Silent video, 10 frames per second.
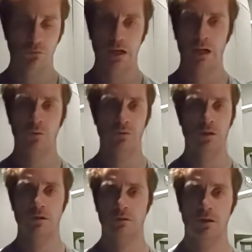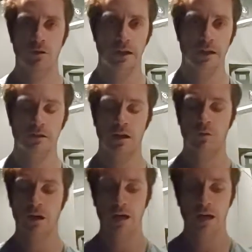Brown was also an
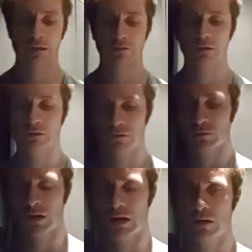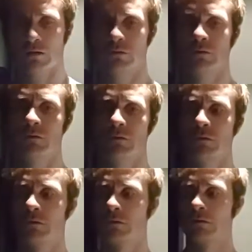anti-white activist as well,
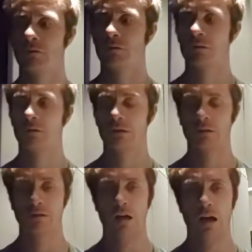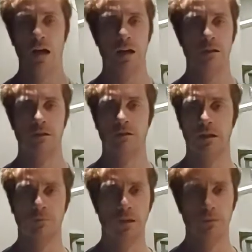disguised
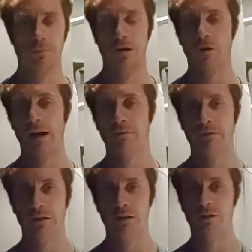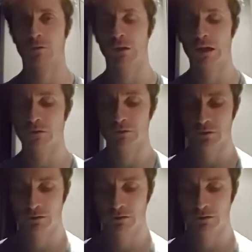as being pro-African or whatever.